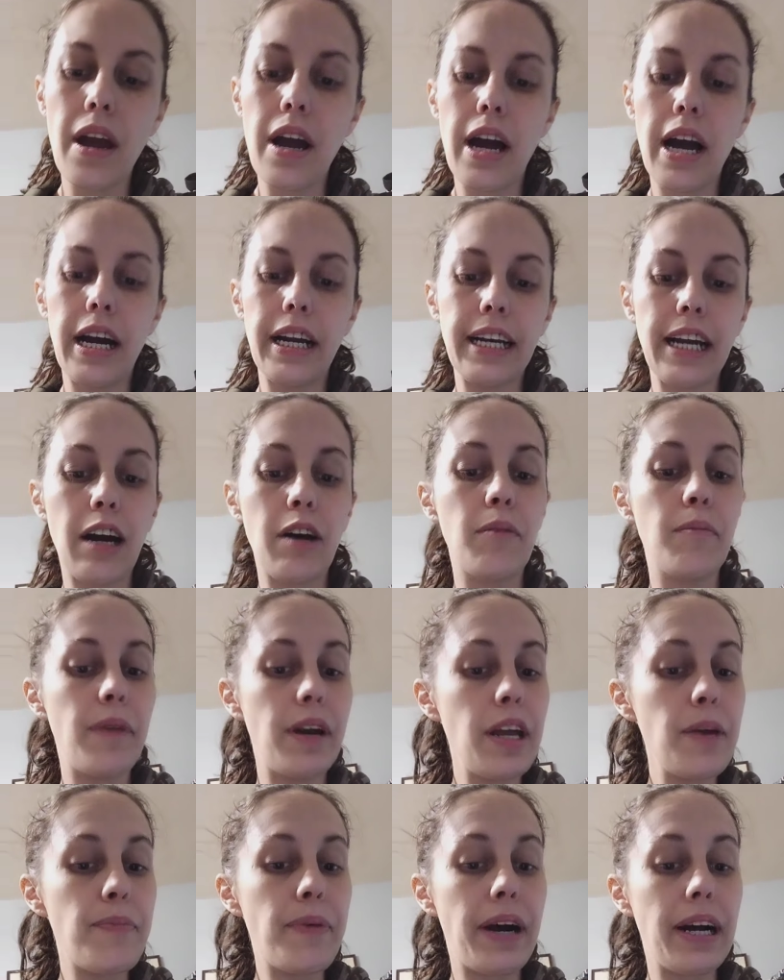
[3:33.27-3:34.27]
Now, many
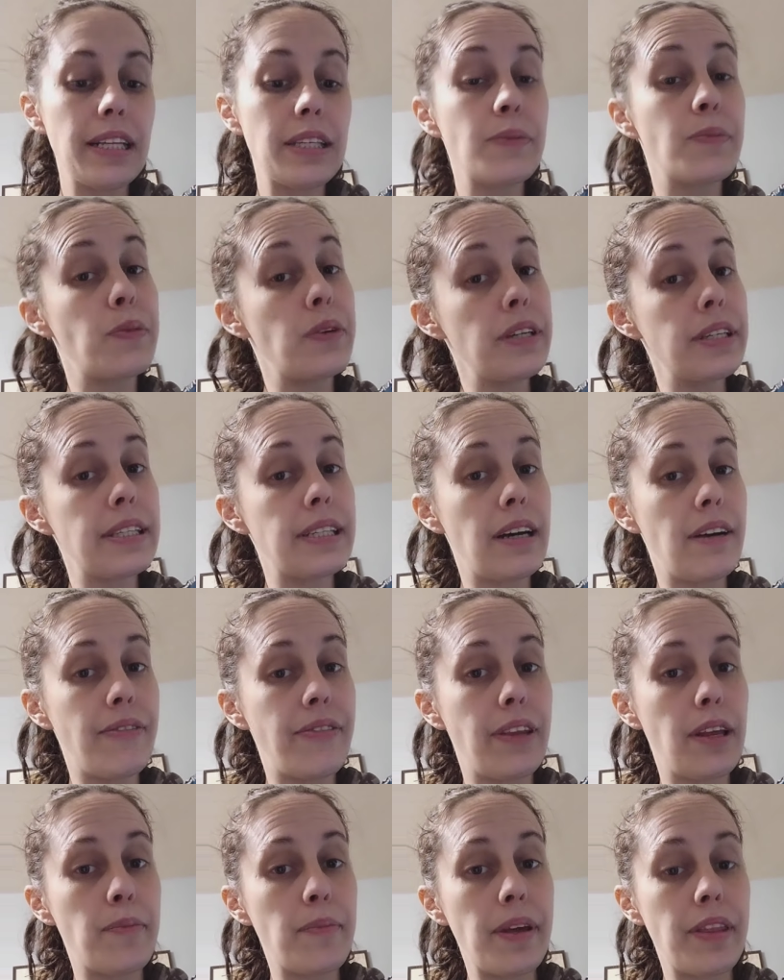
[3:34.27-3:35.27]
pets will
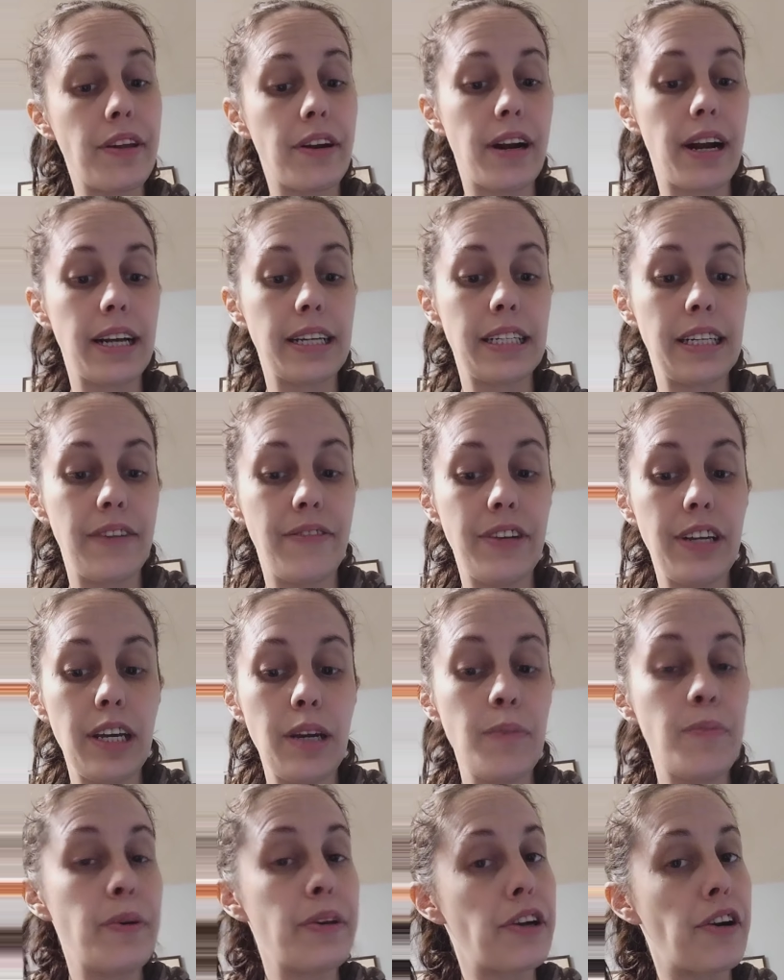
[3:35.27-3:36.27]
self-limit their activity,
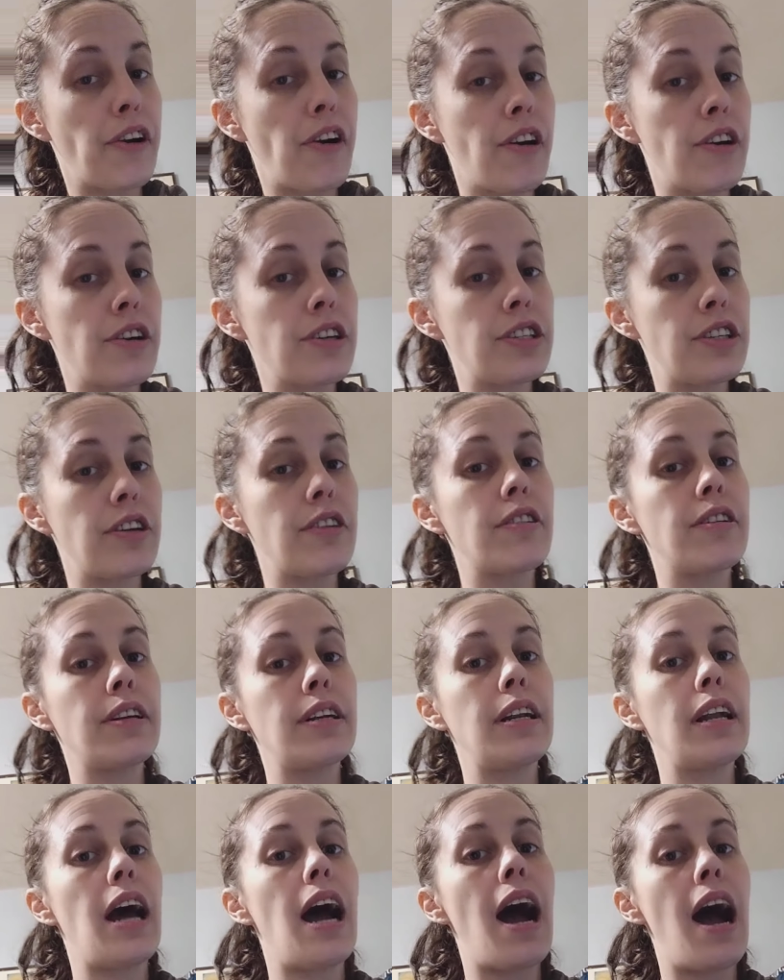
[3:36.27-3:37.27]
but there are certain
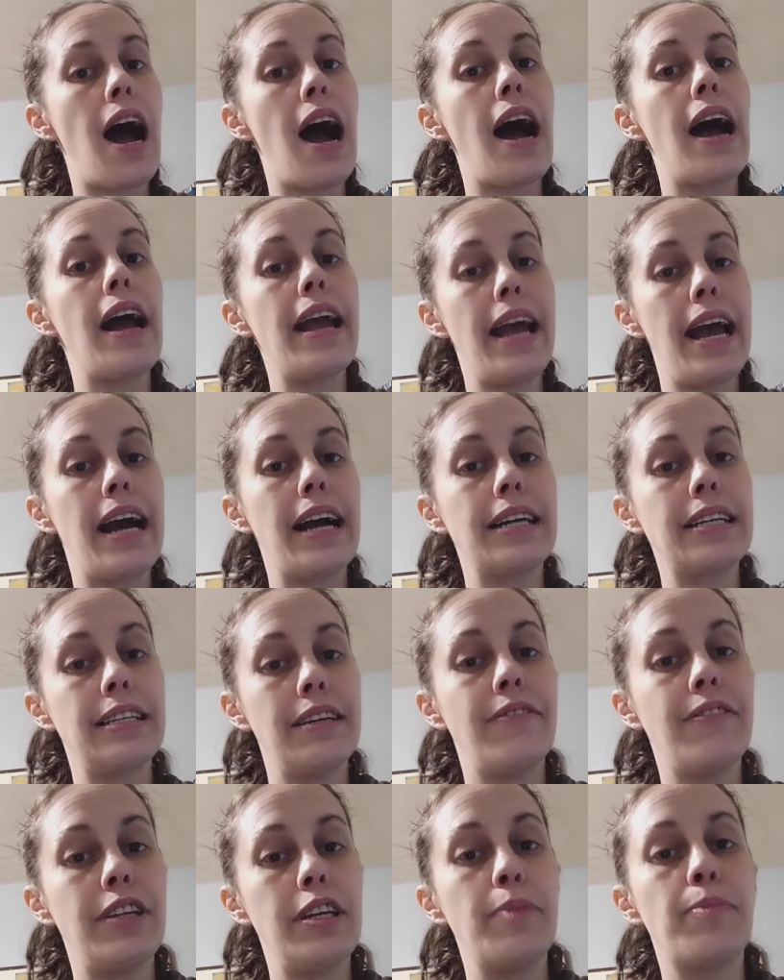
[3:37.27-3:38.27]

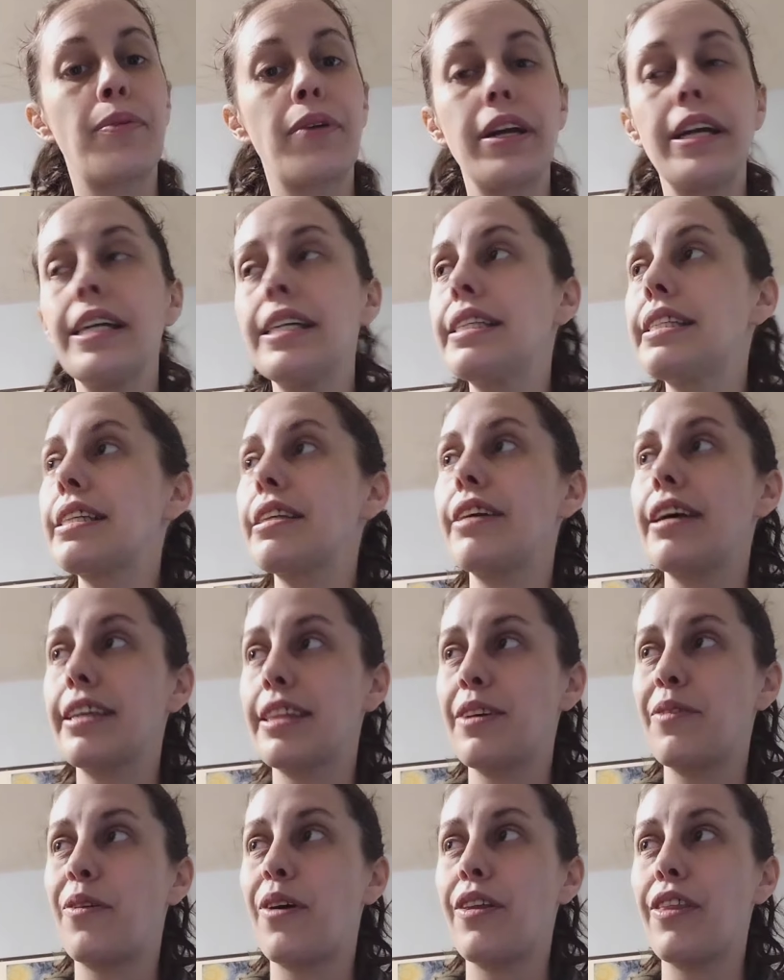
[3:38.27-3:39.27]
high-activity breeds, like the
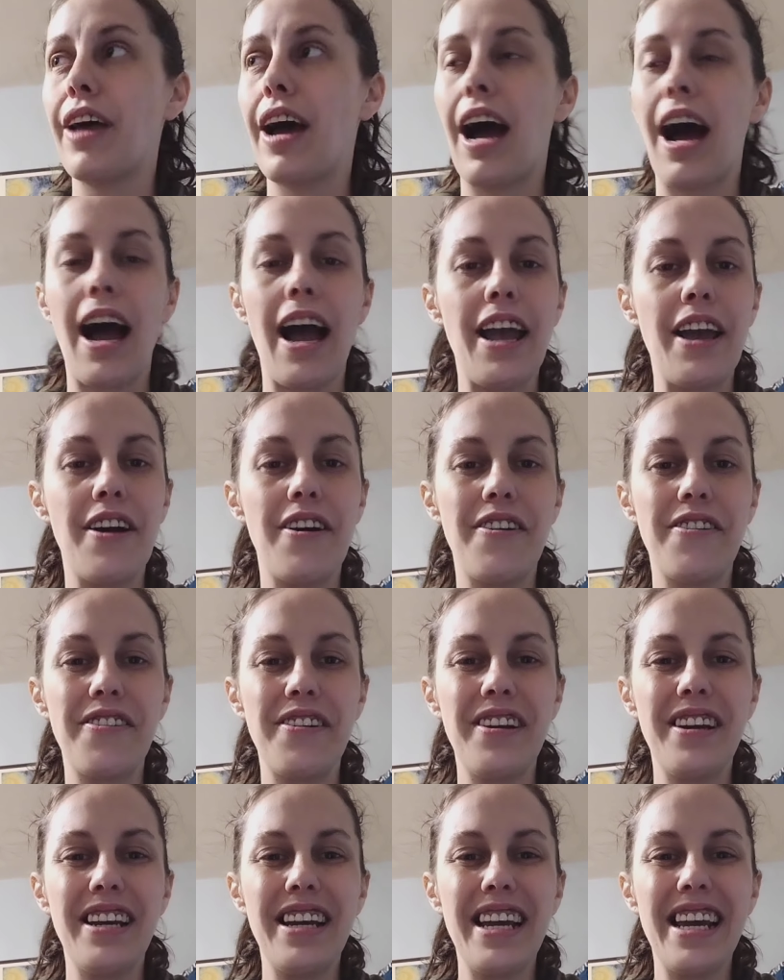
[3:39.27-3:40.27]
one that I own.
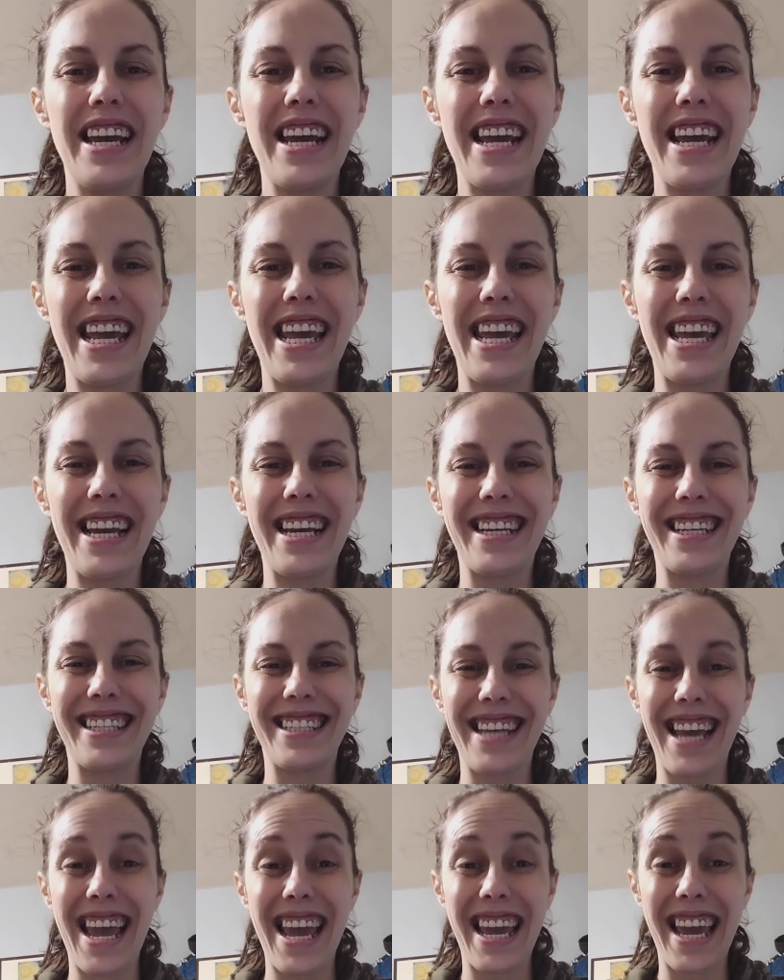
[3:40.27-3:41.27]
He is
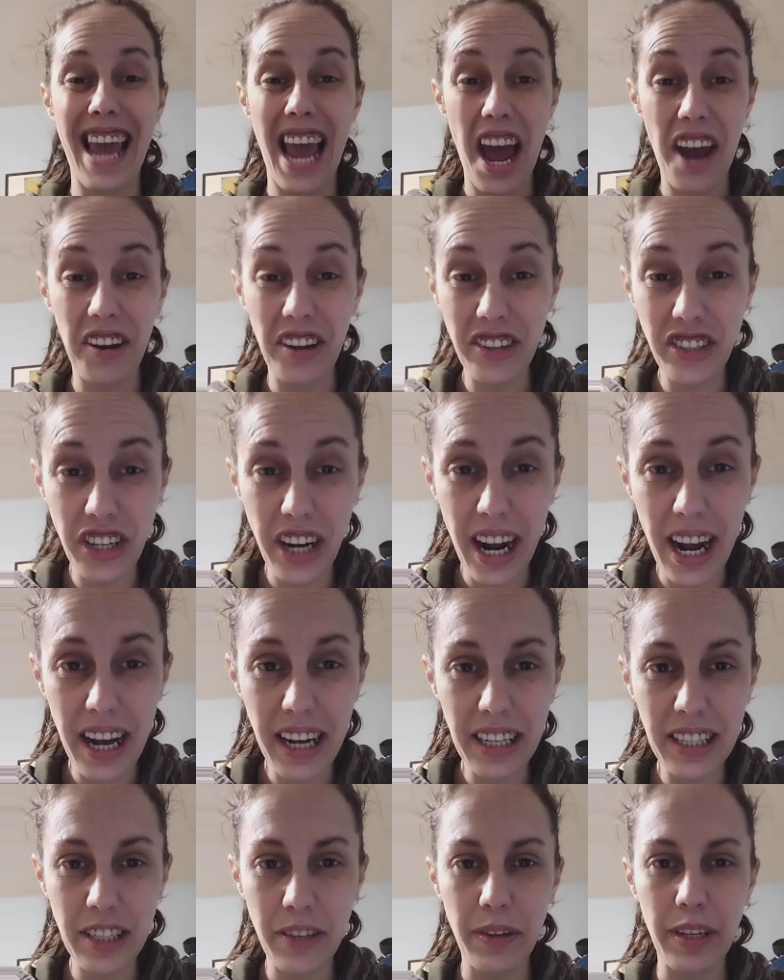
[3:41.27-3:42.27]
a cattle jack,
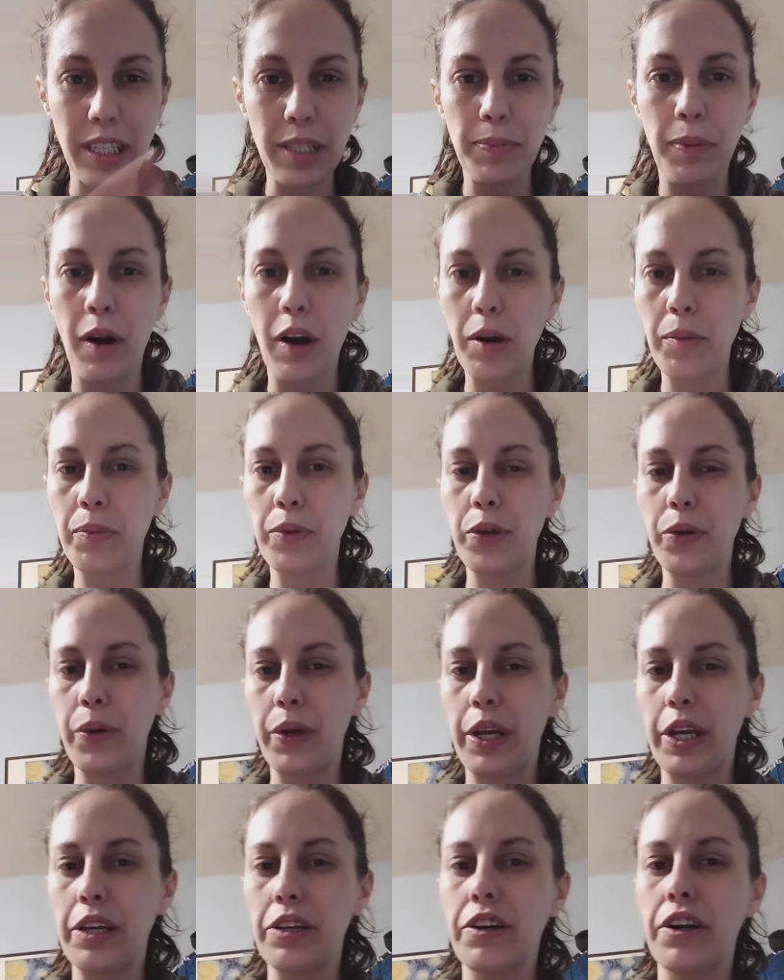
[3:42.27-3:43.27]
so he's part Blue
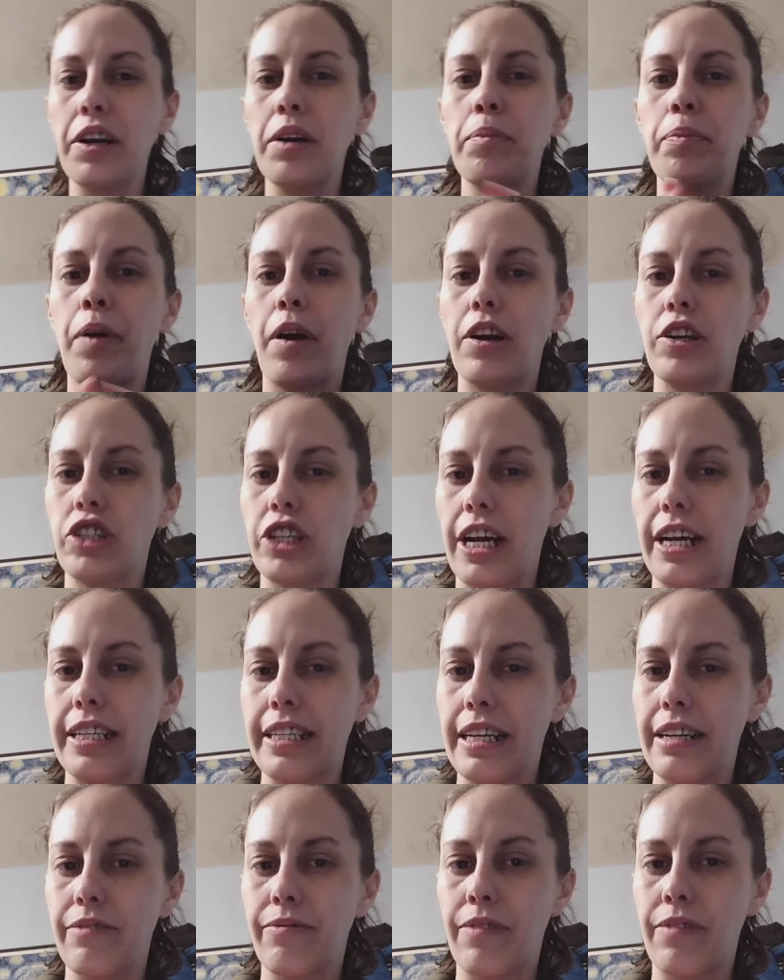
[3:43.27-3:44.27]
Heeler, part Jack
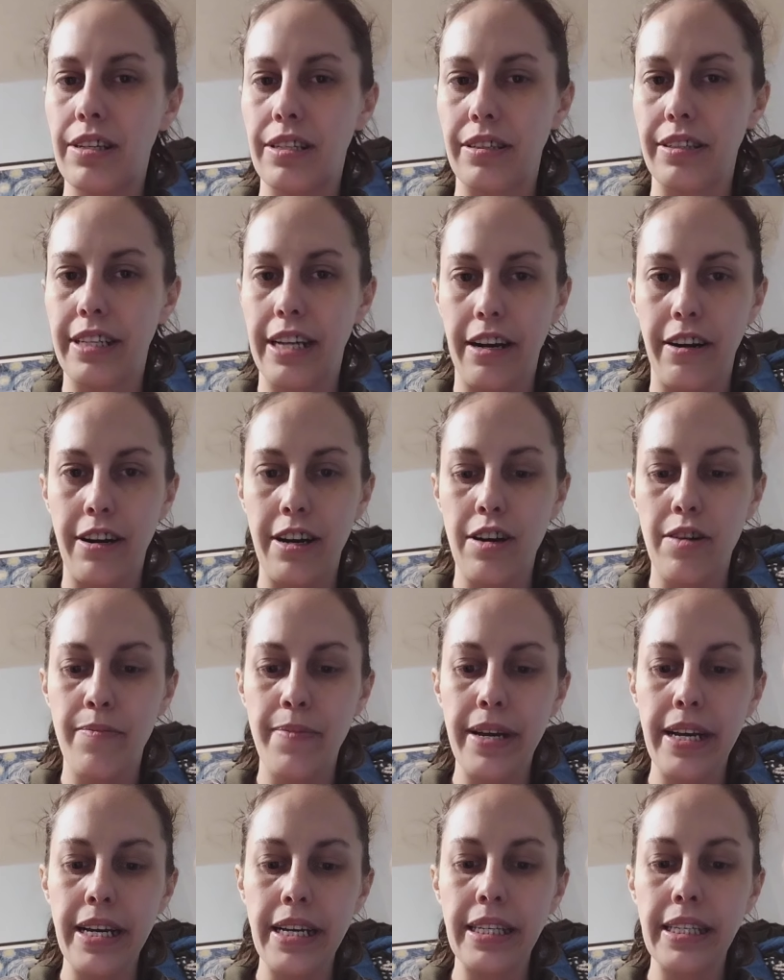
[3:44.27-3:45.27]
Russell Terrier
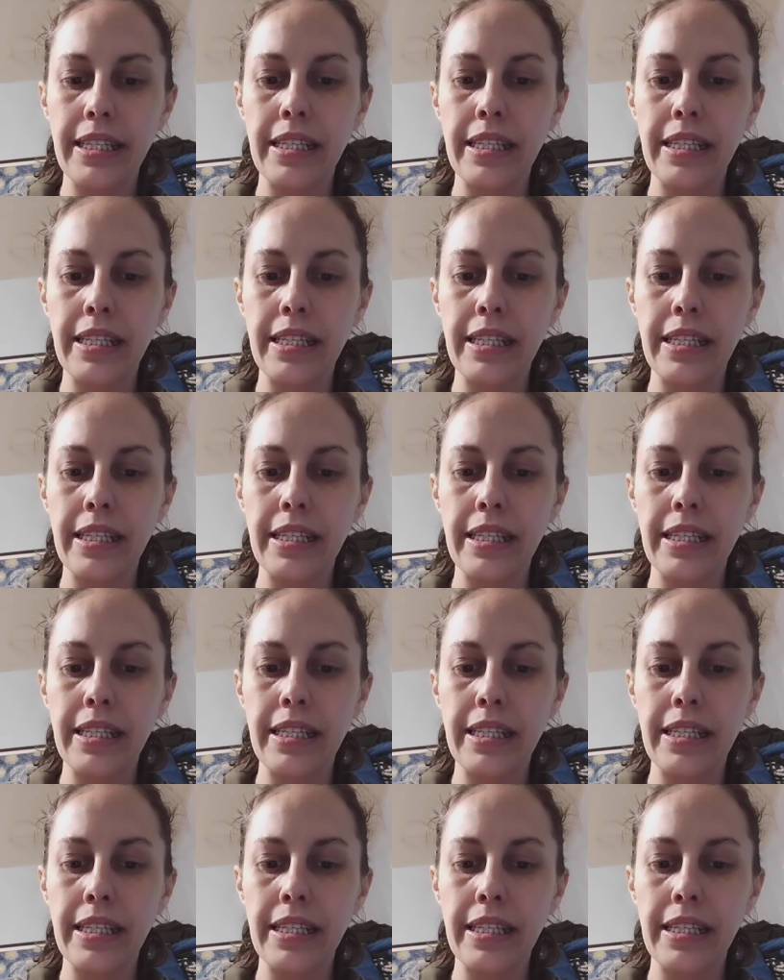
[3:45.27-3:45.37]
mix.